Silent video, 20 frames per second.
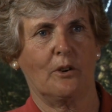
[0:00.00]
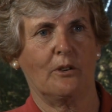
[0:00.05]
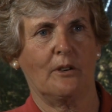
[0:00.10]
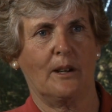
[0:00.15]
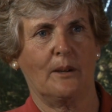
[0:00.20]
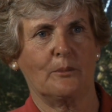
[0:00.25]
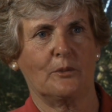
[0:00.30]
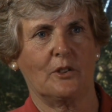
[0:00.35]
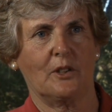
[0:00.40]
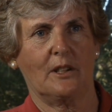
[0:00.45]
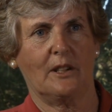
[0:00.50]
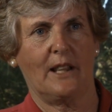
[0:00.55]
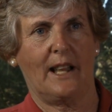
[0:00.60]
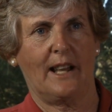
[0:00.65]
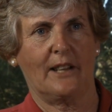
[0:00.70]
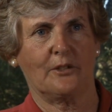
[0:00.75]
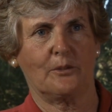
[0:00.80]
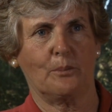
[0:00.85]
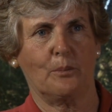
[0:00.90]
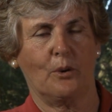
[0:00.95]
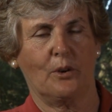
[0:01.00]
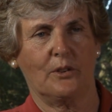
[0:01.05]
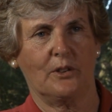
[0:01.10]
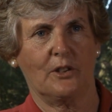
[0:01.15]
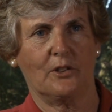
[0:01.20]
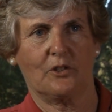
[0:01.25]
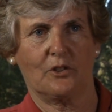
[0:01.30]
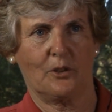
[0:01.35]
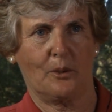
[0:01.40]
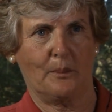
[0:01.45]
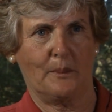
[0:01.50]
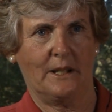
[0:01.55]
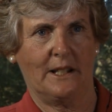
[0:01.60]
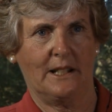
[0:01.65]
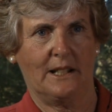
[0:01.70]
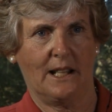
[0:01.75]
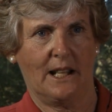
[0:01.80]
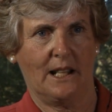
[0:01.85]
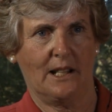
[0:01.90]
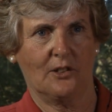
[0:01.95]
programs that last more than so
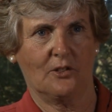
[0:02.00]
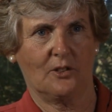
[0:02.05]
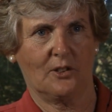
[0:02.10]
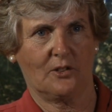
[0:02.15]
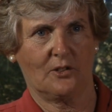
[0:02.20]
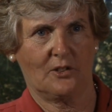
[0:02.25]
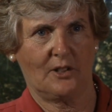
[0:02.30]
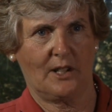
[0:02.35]
many days,